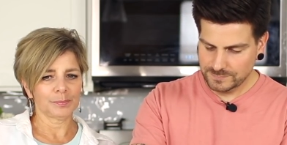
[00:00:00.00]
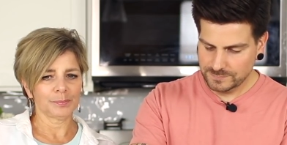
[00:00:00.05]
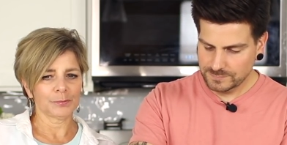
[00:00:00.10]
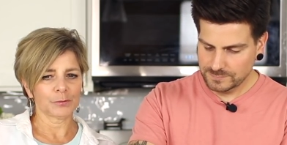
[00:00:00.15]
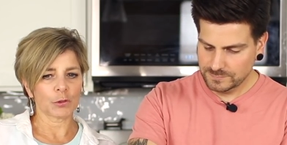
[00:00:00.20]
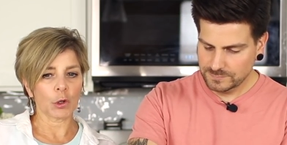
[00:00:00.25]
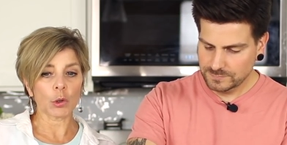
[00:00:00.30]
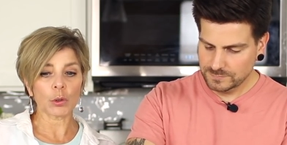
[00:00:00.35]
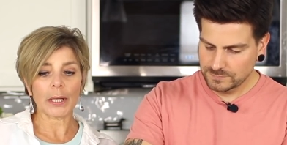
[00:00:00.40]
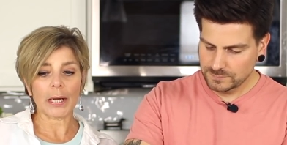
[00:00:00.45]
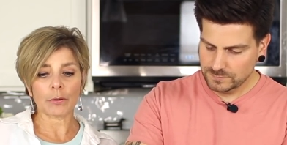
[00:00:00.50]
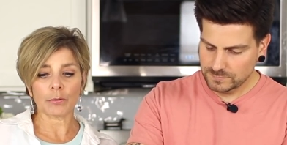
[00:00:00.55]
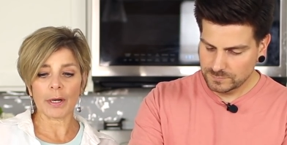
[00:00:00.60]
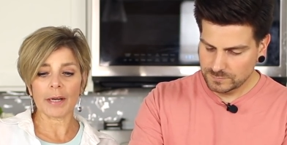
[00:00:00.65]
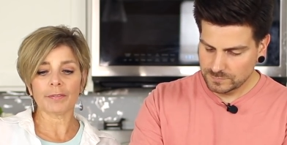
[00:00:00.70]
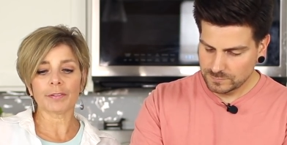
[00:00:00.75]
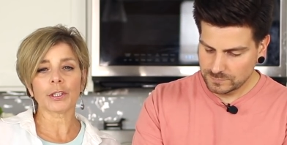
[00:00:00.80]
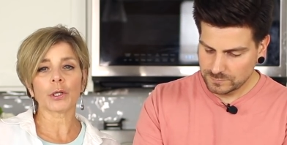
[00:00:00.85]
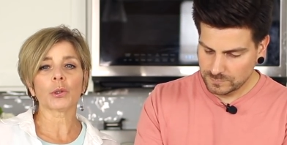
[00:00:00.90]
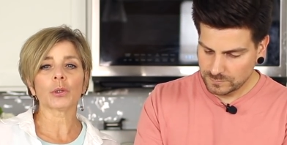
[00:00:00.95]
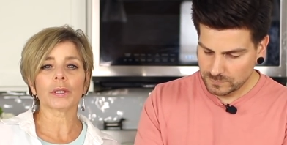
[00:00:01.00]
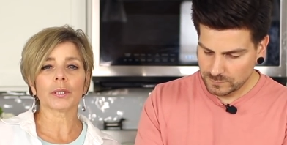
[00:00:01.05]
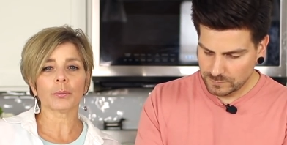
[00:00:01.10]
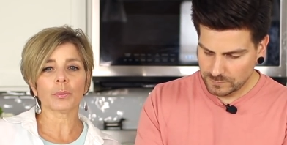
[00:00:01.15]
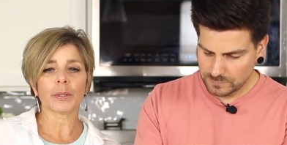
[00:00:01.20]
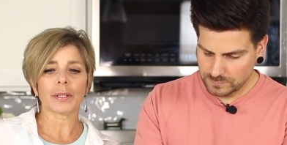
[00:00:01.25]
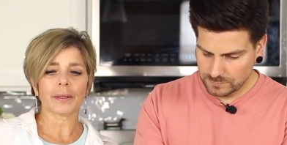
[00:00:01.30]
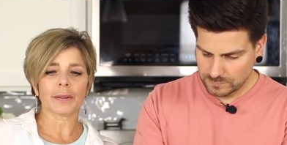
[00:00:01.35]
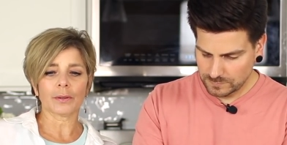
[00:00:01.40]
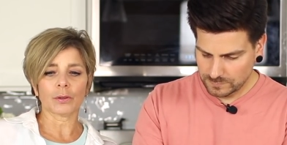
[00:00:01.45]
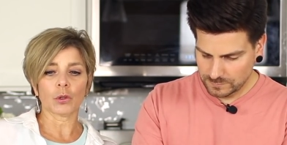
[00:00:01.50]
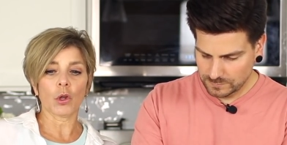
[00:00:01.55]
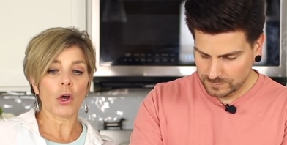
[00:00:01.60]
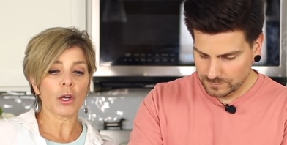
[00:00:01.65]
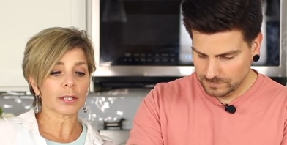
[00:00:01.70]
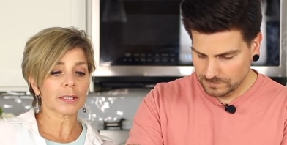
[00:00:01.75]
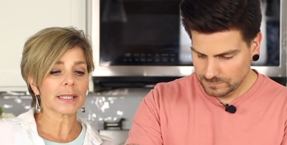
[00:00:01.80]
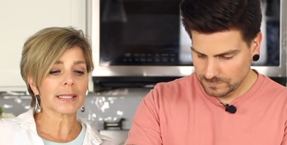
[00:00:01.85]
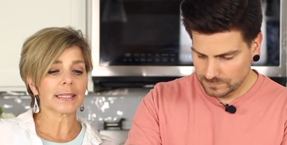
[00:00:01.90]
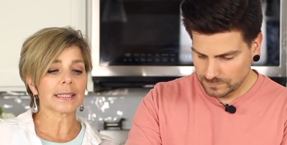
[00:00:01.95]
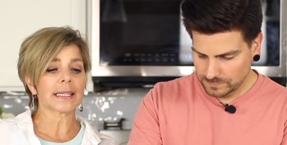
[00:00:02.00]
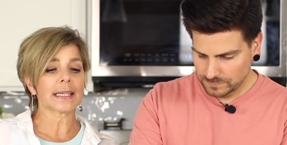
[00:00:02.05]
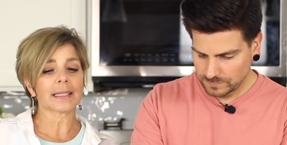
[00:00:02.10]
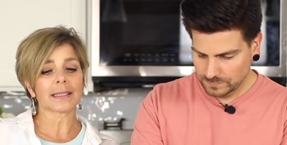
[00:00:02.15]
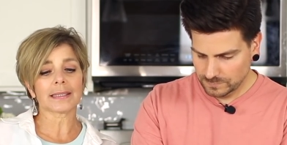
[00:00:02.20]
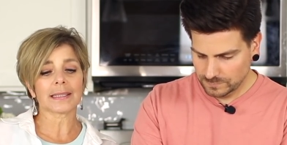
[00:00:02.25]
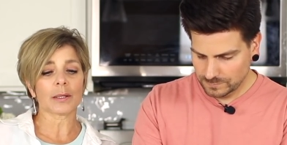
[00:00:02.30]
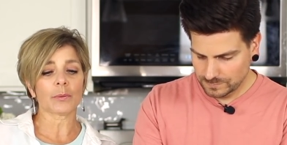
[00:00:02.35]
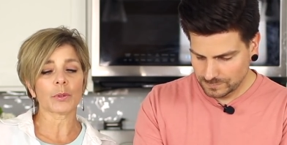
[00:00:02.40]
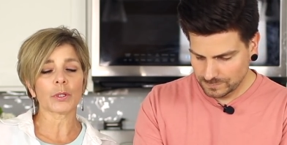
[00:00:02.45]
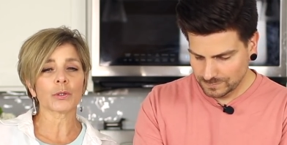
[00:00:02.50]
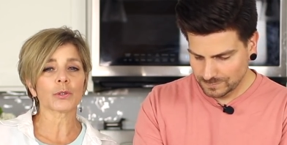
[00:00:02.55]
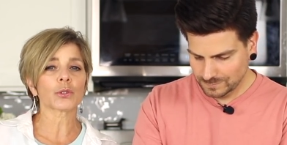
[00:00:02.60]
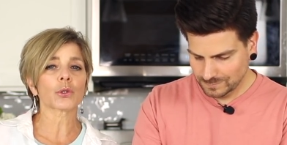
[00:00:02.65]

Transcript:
Speaker 1: roll out ravioli with long sticks that we used